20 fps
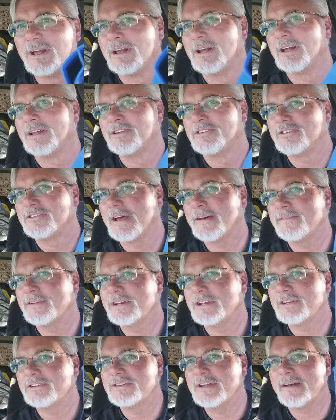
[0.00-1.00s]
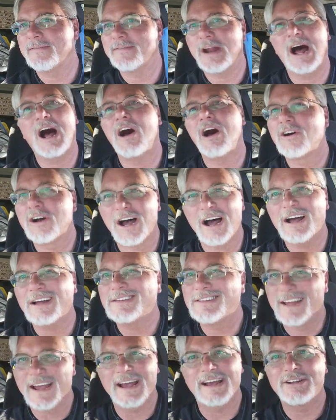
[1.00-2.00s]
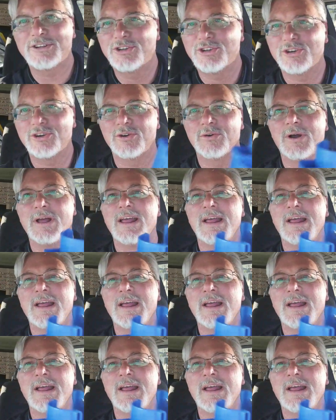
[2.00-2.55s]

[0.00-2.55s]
77. I'll contact you.